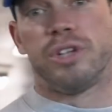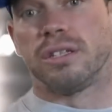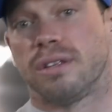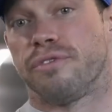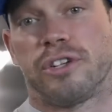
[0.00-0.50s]

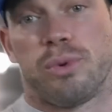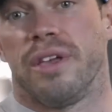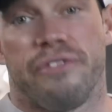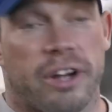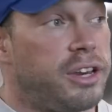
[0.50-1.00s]
Dustin for 20
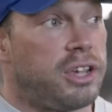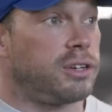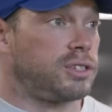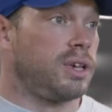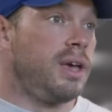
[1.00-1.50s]
fucking
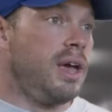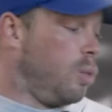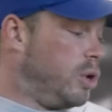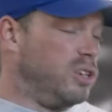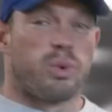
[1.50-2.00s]
years.
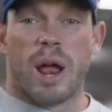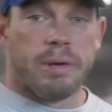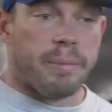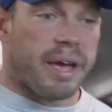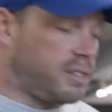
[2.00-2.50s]
We used to ride
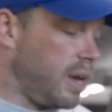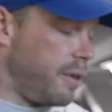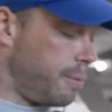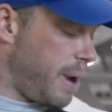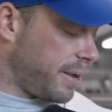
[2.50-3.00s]
BMX
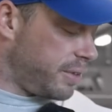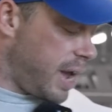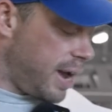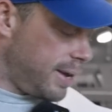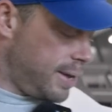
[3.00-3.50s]
together back in the
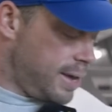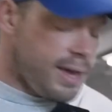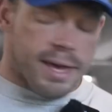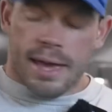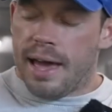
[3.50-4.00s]
day,
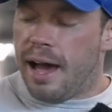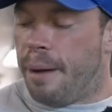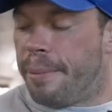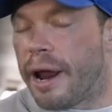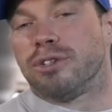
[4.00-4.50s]

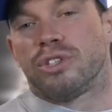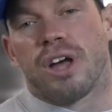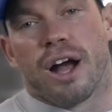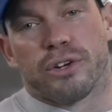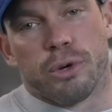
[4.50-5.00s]
but I was just
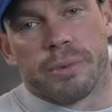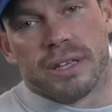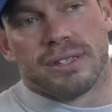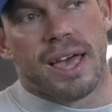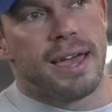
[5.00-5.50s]
talking to him
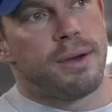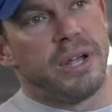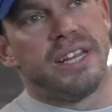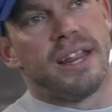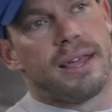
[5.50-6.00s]
because we
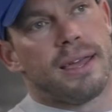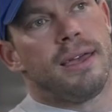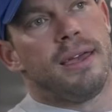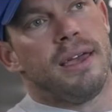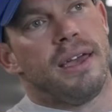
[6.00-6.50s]
did
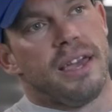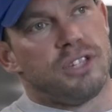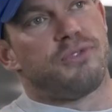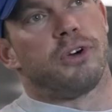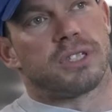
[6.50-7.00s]

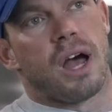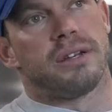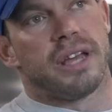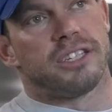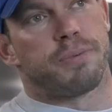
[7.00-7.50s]
his first
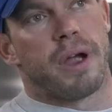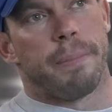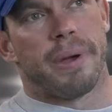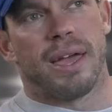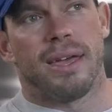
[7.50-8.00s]
contest prep
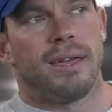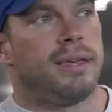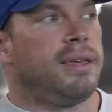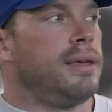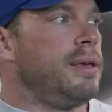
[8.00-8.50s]

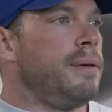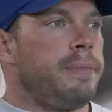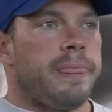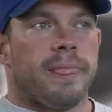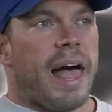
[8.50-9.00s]

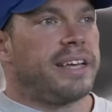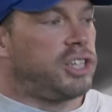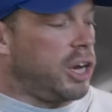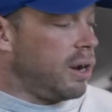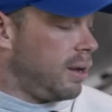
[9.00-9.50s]
last
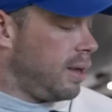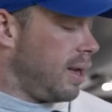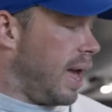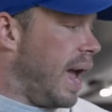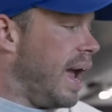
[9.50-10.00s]
year,
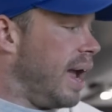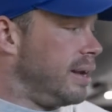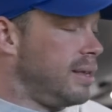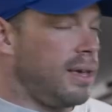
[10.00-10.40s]
and